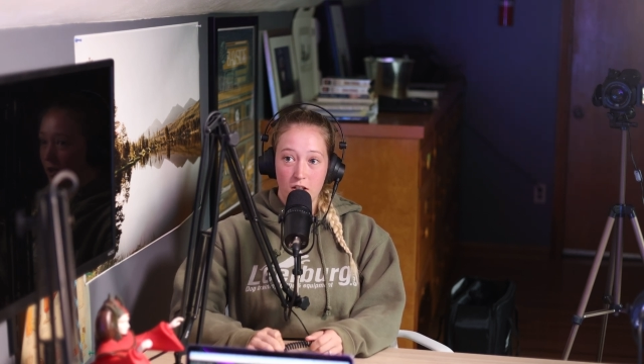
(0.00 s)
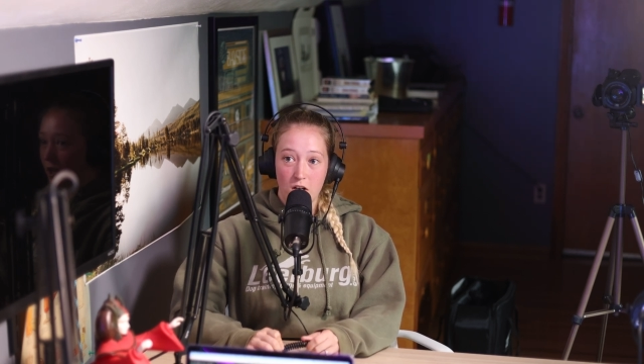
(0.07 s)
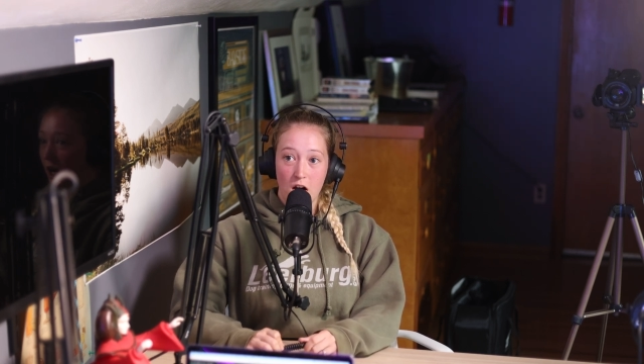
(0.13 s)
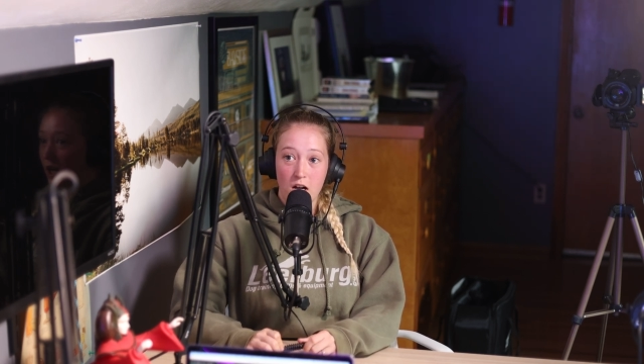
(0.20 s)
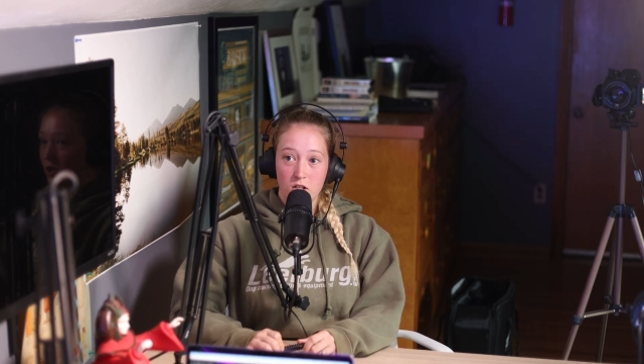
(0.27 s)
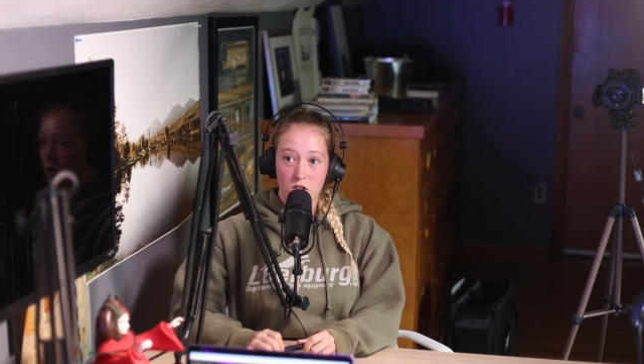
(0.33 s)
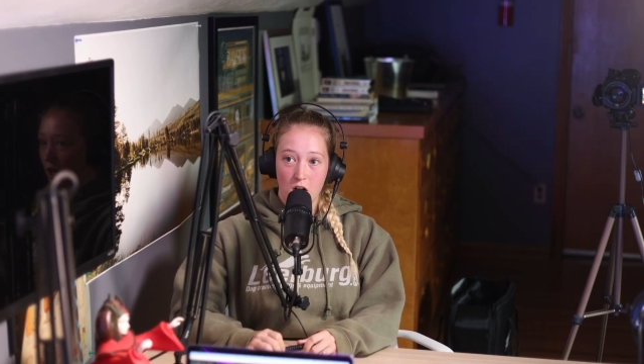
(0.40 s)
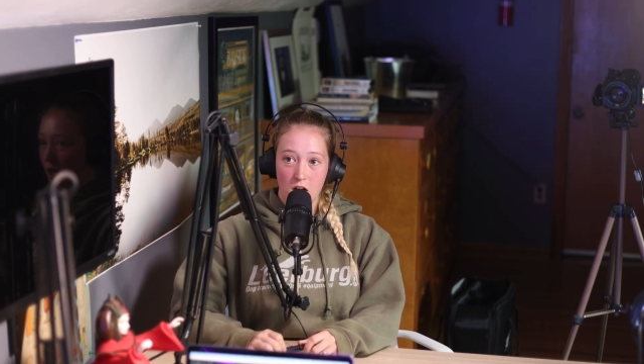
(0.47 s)
They're
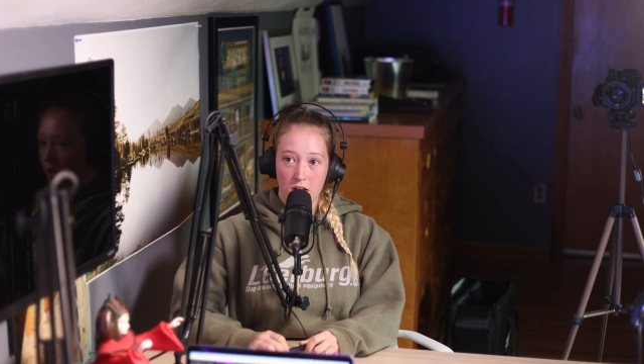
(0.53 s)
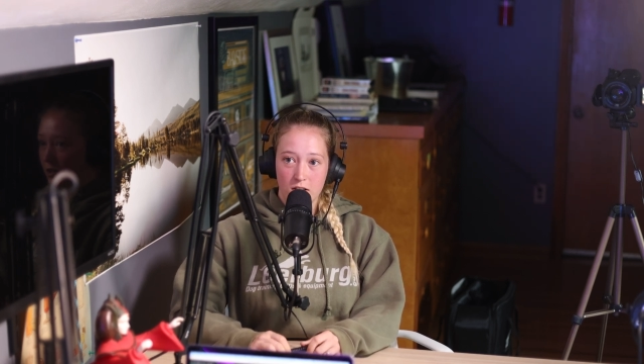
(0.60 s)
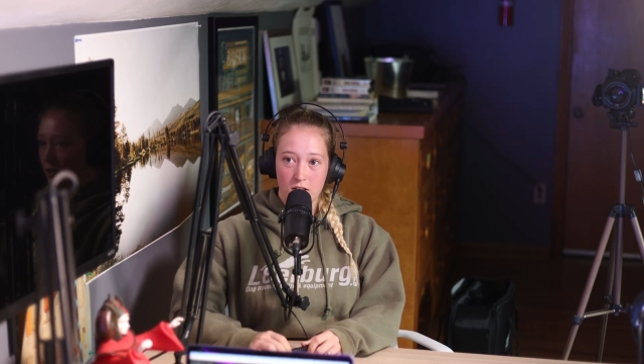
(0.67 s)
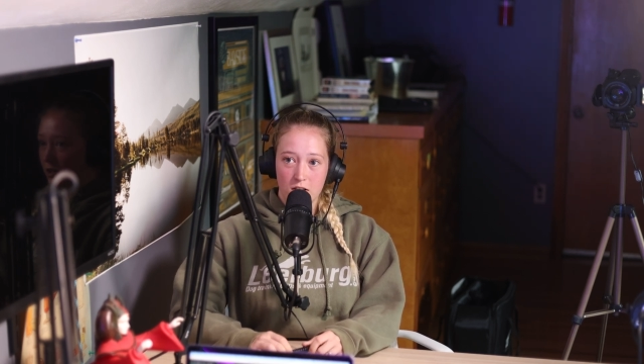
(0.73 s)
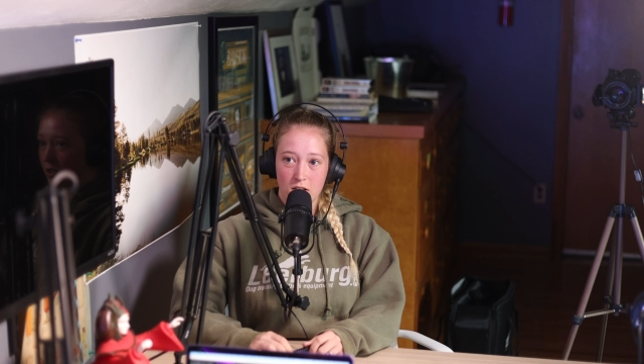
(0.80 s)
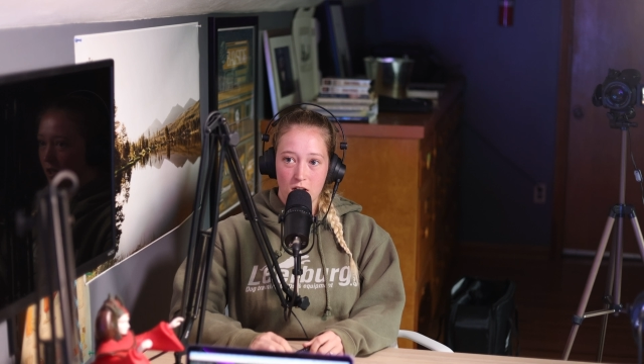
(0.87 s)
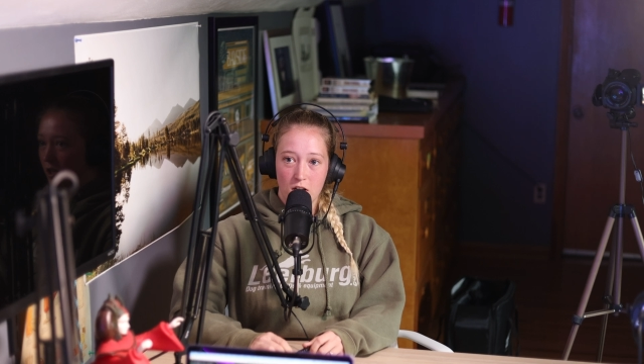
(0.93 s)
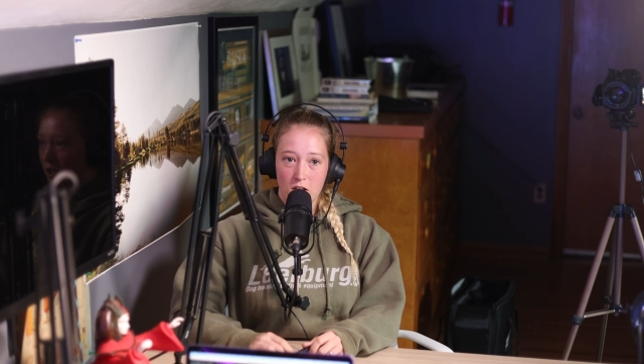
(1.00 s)
not
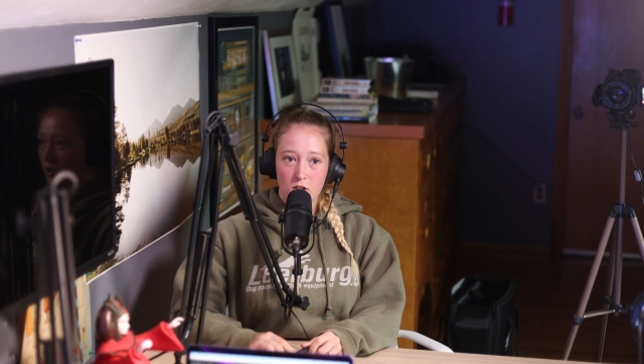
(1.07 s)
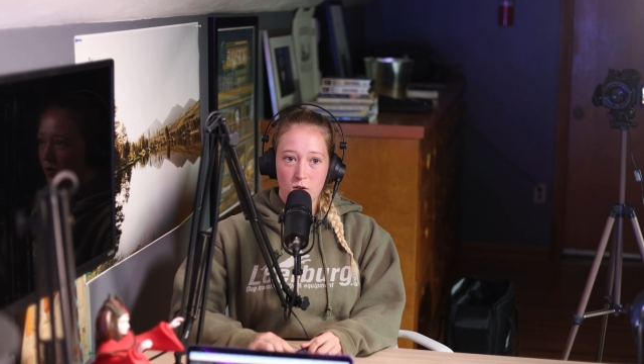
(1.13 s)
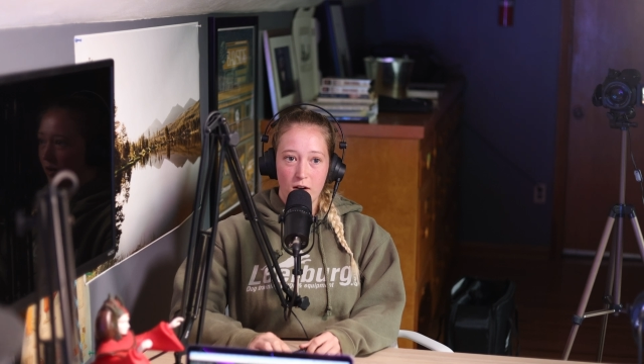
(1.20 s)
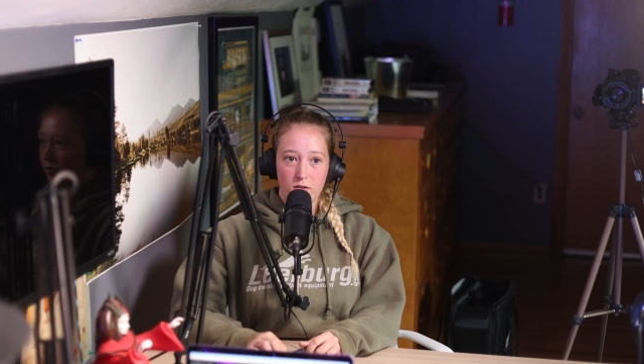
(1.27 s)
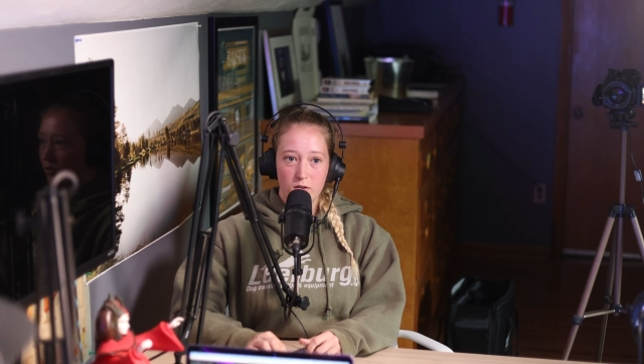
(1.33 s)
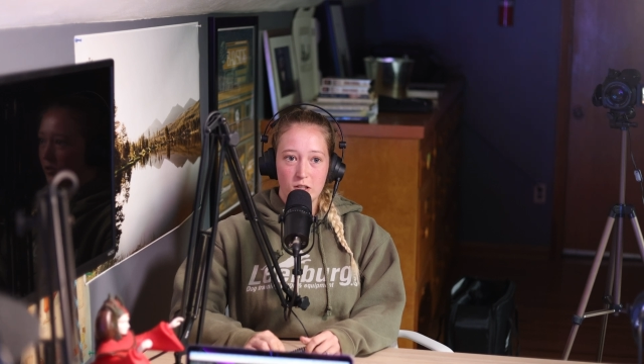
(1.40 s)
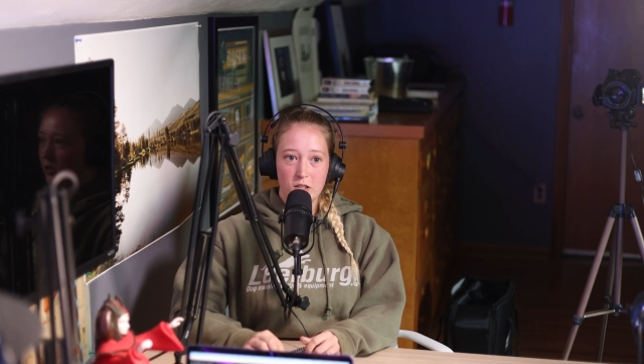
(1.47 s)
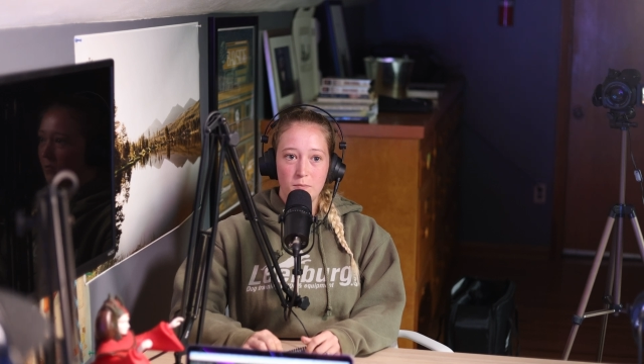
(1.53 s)
dogs. So I
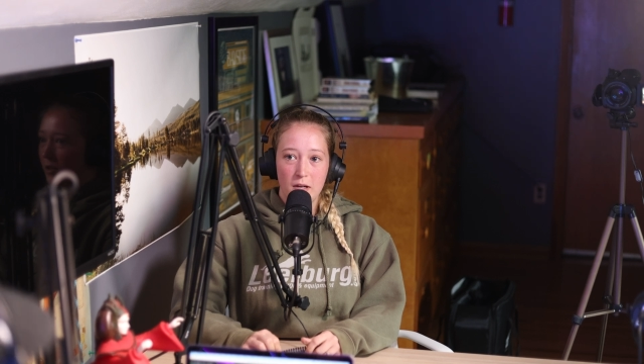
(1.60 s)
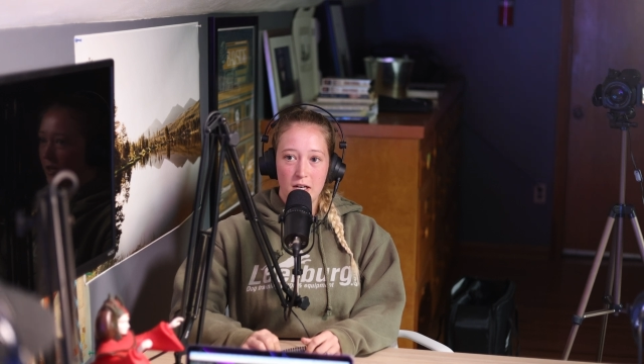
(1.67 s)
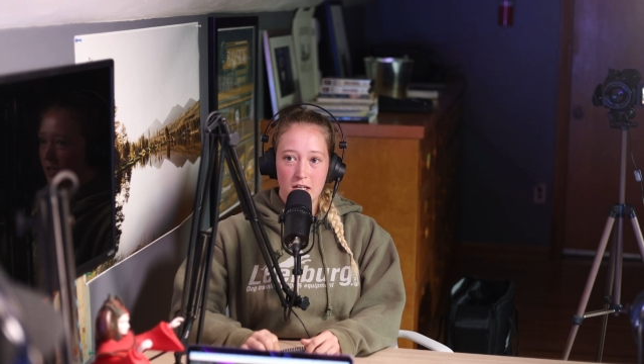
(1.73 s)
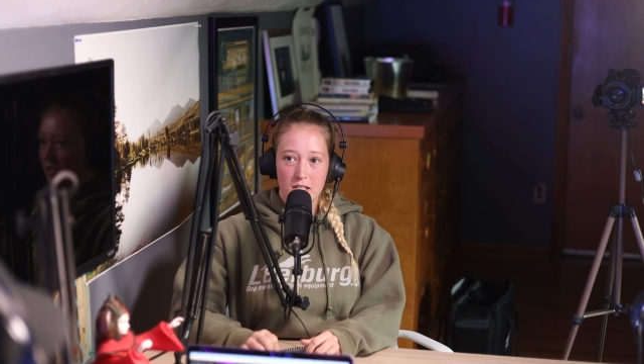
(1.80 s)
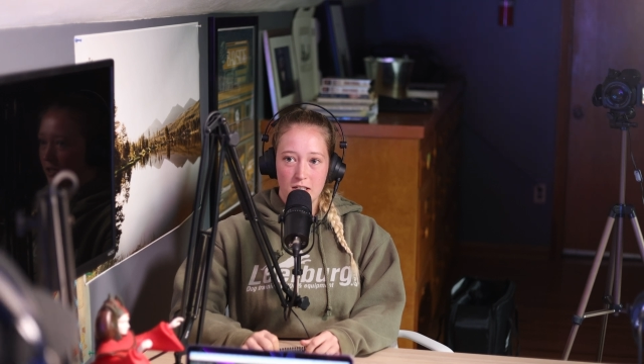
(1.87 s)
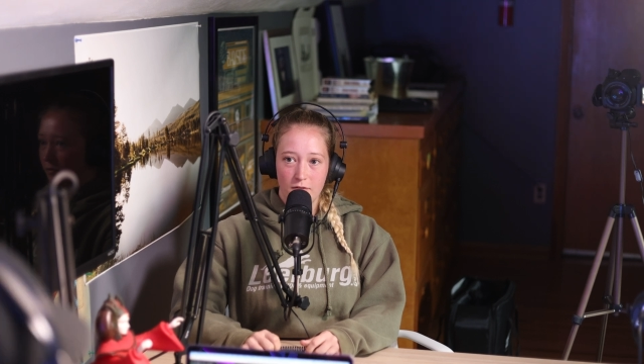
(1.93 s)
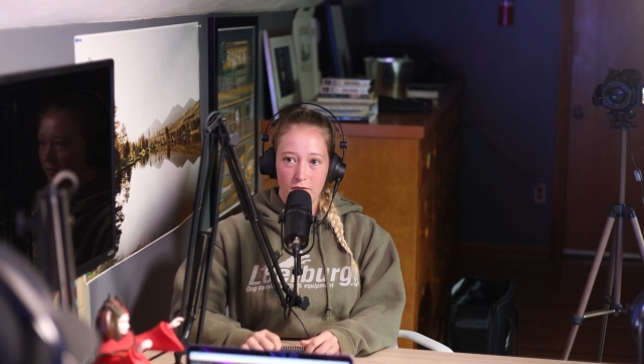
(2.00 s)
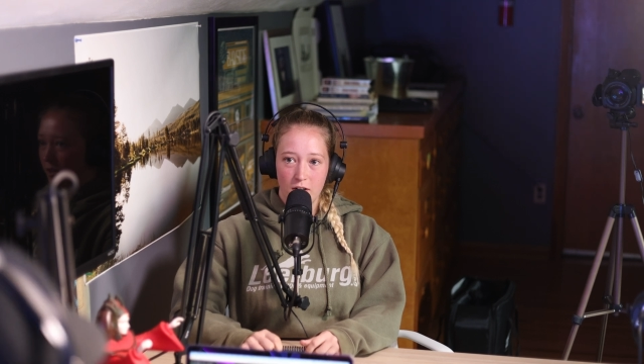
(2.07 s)
have to explain
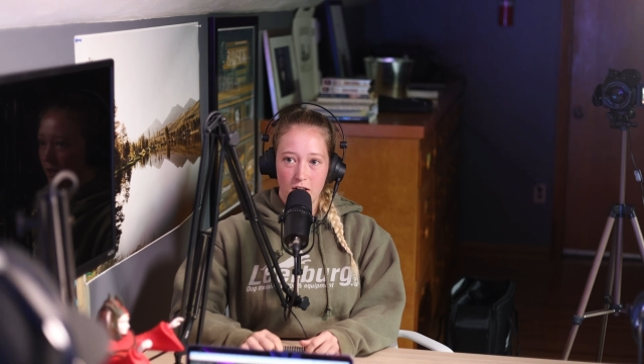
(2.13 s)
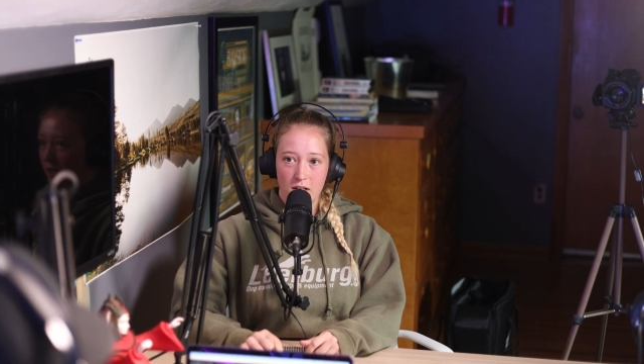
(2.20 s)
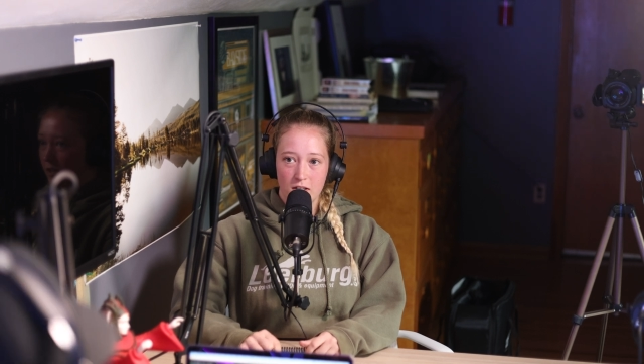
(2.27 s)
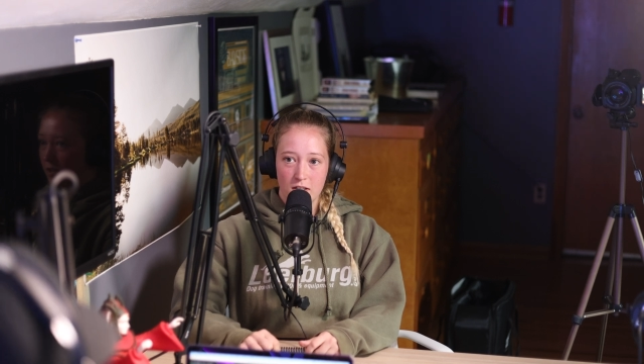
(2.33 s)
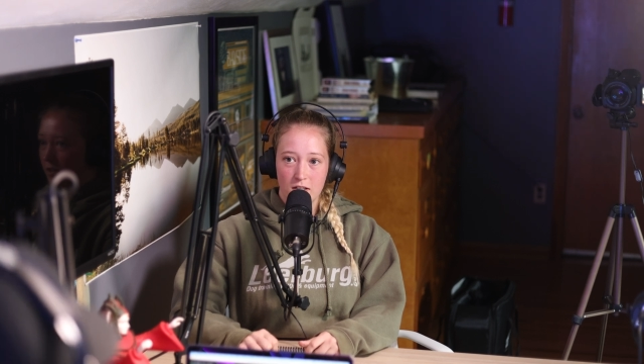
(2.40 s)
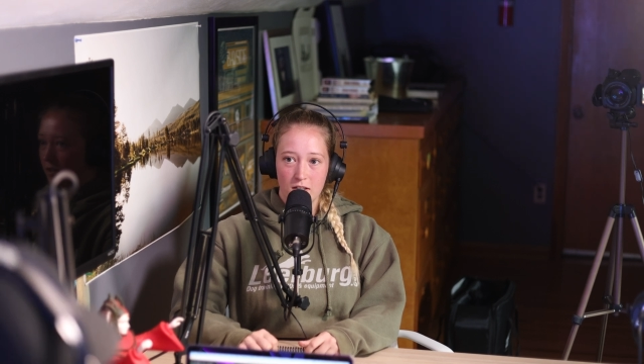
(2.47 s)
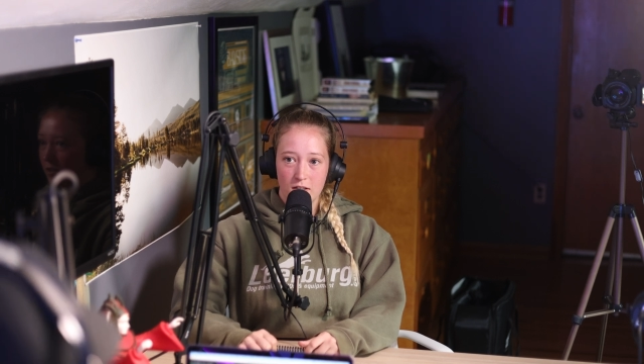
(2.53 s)
it different.